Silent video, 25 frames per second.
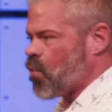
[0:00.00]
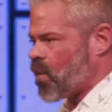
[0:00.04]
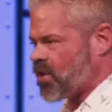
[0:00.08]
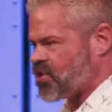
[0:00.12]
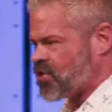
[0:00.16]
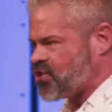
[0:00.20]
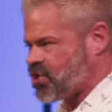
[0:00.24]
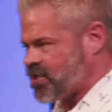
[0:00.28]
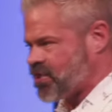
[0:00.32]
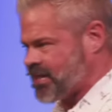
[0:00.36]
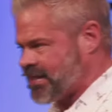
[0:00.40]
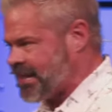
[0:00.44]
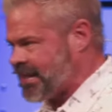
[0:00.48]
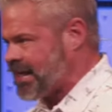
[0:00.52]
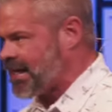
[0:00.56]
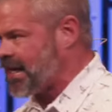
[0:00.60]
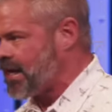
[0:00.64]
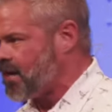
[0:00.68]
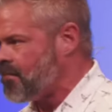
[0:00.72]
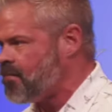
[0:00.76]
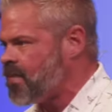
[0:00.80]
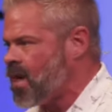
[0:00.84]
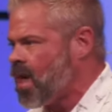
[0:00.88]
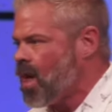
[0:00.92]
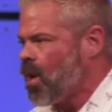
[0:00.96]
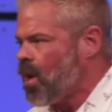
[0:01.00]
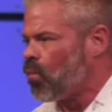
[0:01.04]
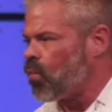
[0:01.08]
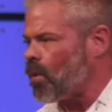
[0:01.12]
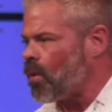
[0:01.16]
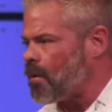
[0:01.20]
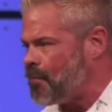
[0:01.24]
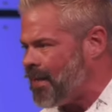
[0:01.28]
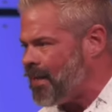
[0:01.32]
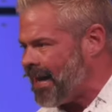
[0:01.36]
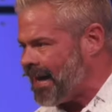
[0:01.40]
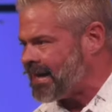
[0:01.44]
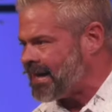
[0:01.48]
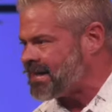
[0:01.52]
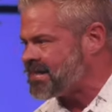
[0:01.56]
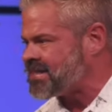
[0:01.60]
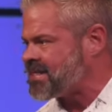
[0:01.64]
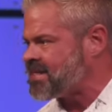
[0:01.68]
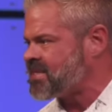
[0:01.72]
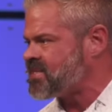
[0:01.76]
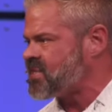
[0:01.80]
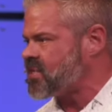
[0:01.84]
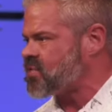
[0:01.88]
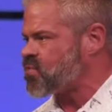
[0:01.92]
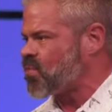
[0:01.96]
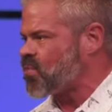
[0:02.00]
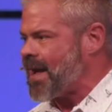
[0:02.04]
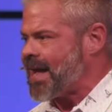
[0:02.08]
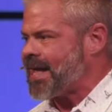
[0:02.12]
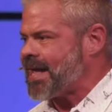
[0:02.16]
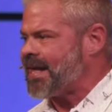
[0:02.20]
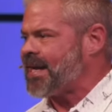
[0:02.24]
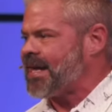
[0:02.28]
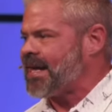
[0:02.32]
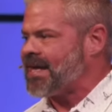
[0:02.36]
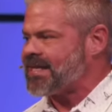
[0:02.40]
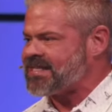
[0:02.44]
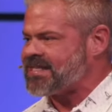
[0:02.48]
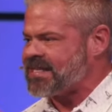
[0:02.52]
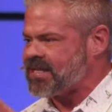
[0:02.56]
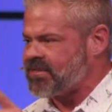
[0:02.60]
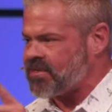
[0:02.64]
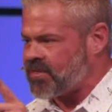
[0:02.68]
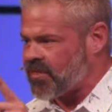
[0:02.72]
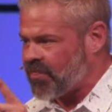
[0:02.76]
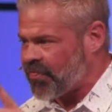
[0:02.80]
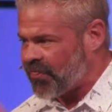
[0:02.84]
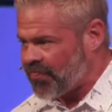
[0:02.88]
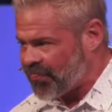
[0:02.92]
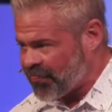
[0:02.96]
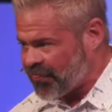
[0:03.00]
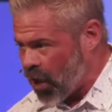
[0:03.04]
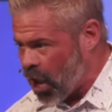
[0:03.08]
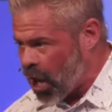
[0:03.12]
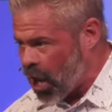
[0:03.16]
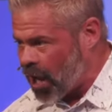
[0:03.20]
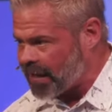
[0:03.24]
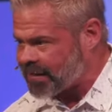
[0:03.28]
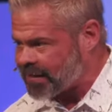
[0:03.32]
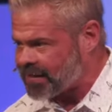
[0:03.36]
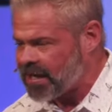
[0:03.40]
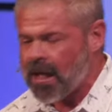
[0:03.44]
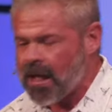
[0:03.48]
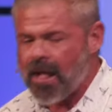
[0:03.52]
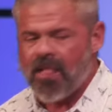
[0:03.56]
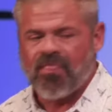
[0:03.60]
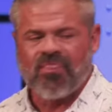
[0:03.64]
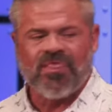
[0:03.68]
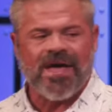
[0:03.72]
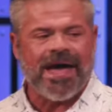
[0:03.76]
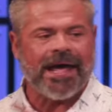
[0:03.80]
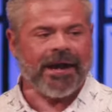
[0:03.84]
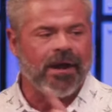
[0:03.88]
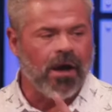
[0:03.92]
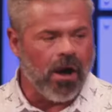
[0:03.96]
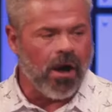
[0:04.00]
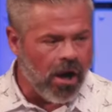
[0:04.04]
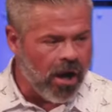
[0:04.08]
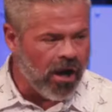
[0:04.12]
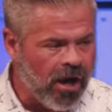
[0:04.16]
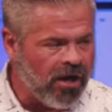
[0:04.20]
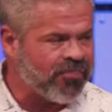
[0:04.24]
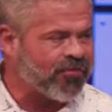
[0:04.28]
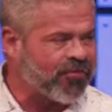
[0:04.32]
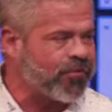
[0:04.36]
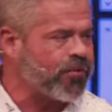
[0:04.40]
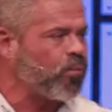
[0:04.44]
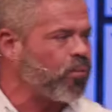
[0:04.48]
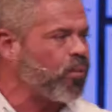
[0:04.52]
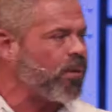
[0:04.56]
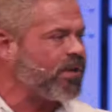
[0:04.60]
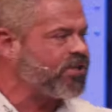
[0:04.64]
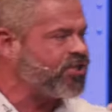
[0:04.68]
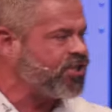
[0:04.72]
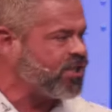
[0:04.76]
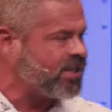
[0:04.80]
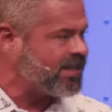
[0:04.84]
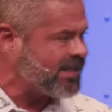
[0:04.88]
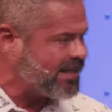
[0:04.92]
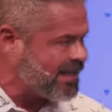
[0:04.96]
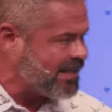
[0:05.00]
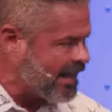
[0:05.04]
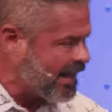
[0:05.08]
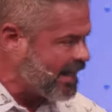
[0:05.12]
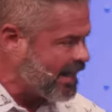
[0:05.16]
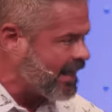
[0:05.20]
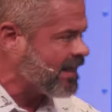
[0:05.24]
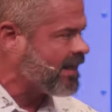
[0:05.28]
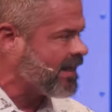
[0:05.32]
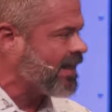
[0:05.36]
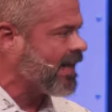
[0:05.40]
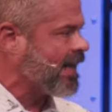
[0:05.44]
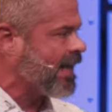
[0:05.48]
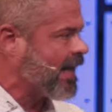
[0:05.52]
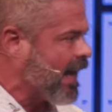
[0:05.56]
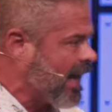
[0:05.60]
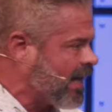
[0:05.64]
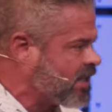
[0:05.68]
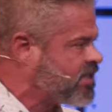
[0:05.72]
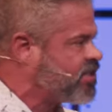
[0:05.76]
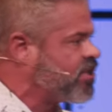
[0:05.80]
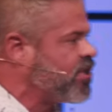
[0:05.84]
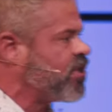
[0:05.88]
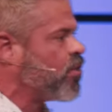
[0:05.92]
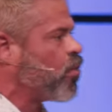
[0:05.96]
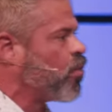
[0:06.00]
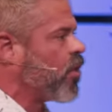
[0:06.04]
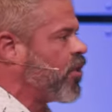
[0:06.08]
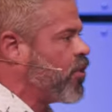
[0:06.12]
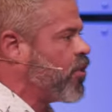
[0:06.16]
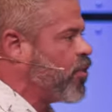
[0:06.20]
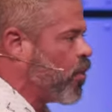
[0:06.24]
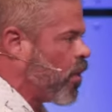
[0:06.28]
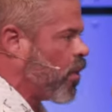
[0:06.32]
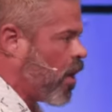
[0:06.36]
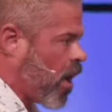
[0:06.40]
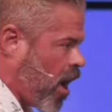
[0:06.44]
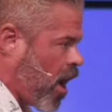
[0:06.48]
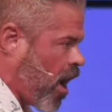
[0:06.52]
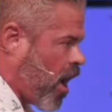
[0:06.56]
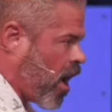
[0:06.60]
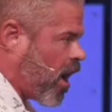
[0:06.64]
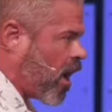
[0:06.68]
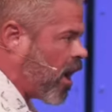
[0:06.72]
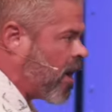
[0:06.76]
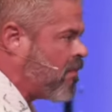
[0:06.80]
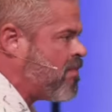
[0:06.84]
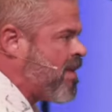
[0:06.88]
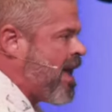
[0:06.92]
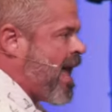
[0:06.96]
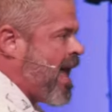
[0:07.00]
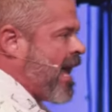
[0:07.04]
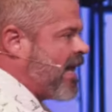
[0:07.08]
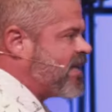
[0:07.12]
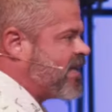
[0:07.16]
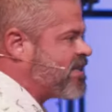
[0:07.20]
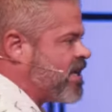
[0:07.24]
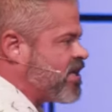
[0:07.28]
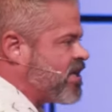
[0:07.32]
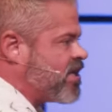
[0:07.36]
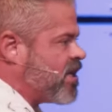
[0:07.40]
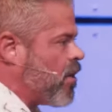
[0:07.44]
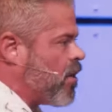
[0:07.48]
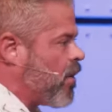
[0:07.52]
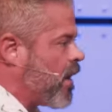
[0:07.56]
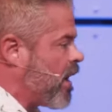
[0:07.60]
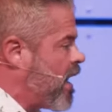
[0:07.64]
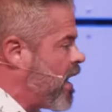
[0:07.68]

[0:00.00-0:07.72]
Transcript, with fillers: for what you did. Repentance is recognizing the thought that authored what you did that got you to where you are and says, you